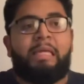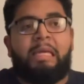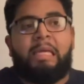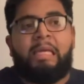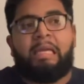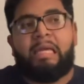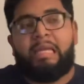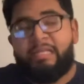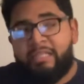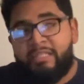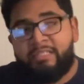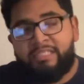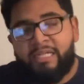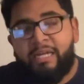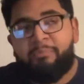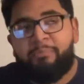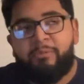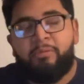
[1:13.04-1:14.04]
An
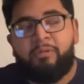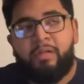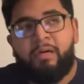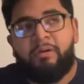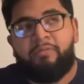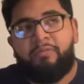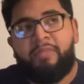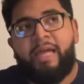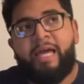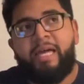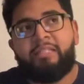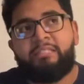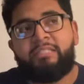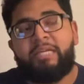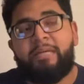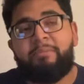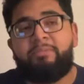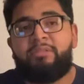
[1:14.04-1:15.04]
example of that
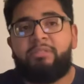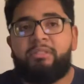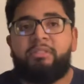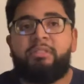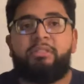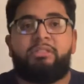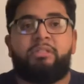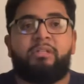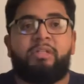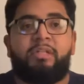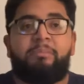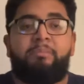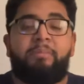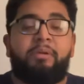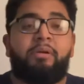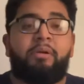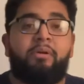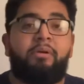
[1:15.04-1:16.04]
time signature can
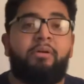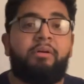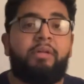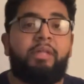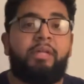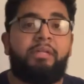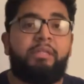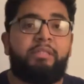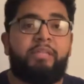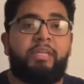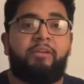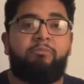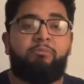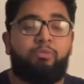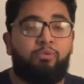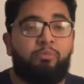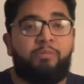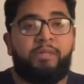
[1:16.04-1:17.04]
be heard in Dave
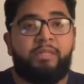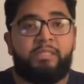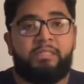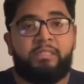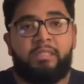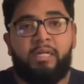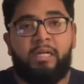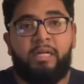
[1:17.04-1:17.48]
Brubeck's